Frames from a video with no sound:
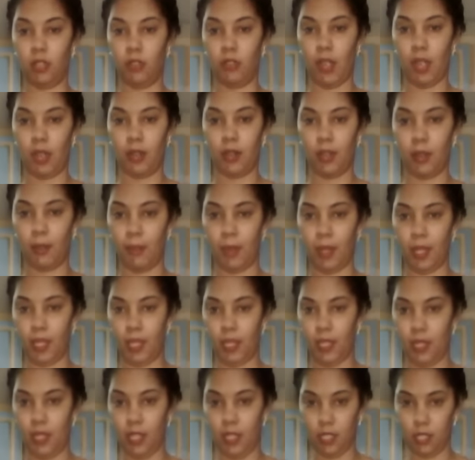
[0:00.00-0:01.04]
the ground
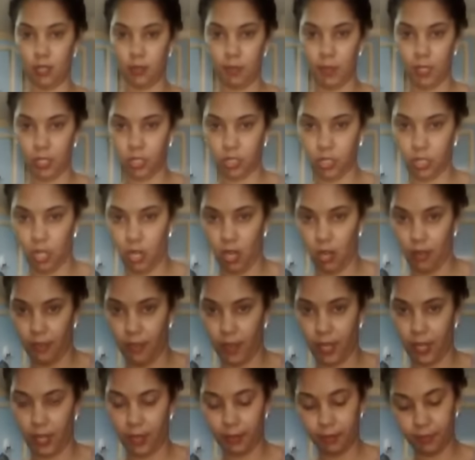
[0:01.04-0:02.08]
nutmeg in this mixture
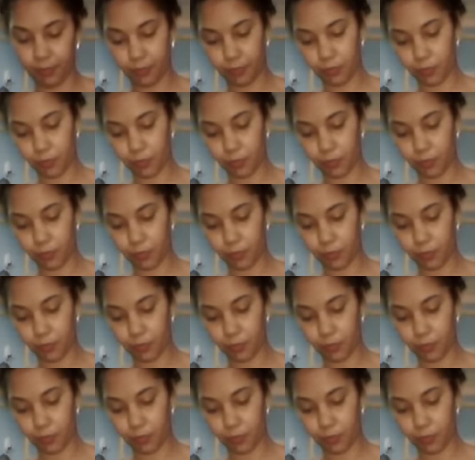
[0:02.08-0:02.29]
already.